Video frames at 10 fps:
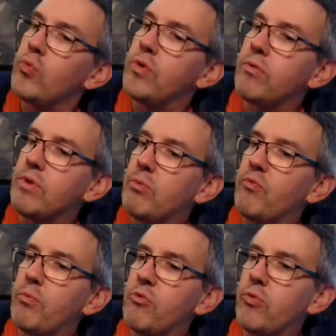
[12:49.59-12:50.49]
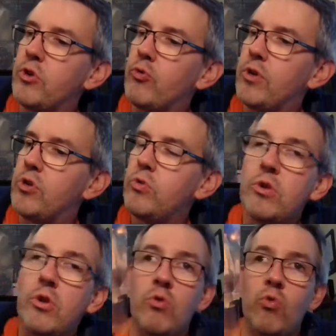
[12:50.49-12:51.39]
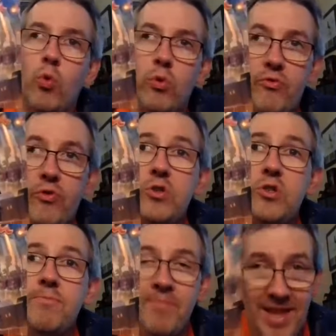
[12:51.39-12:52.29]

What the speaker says: with their album from 2022 called Warfront.